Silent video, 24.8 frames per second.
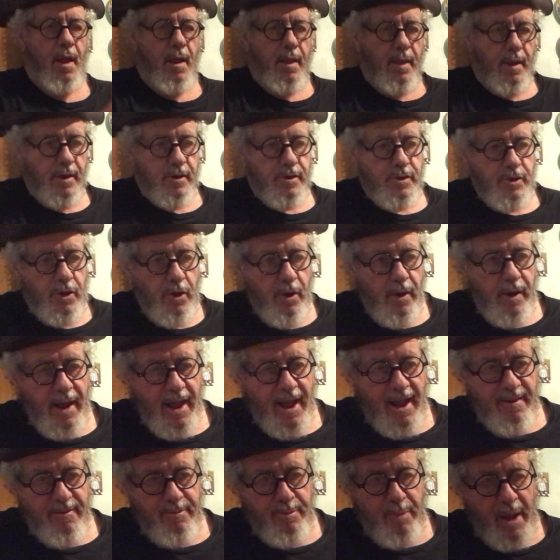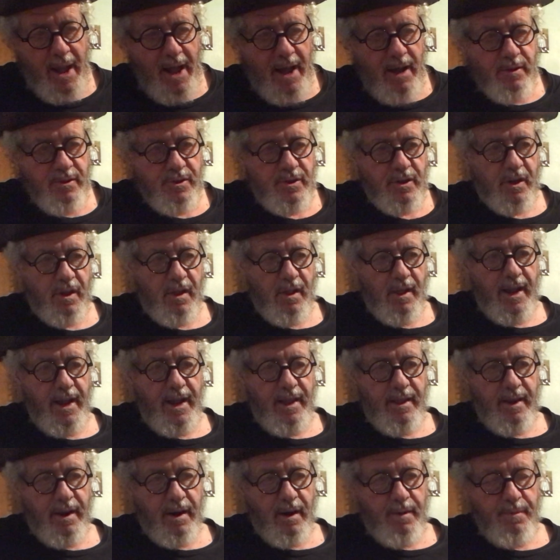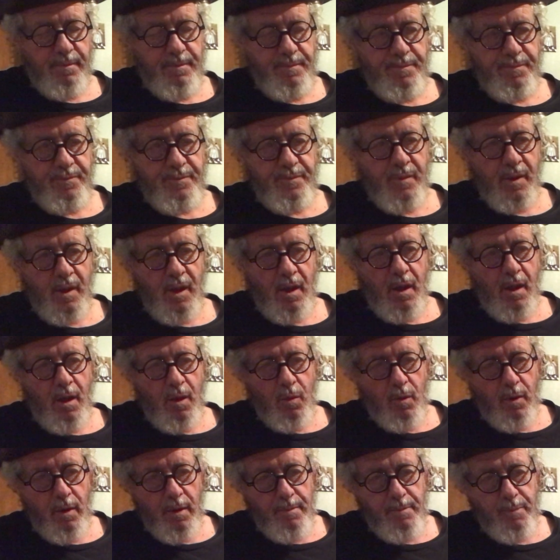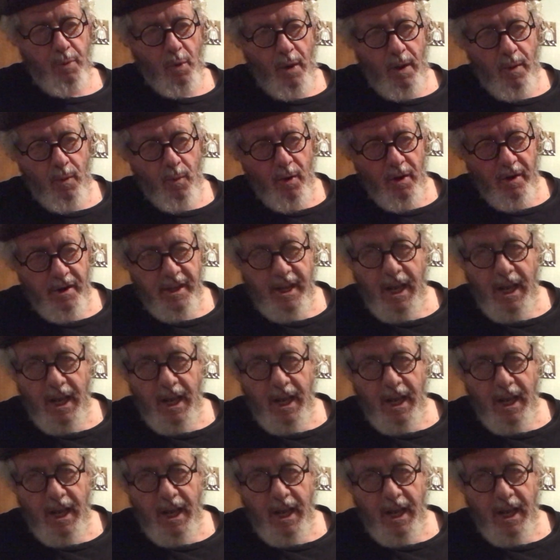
There's 2.5 pounds of clay there. 1.1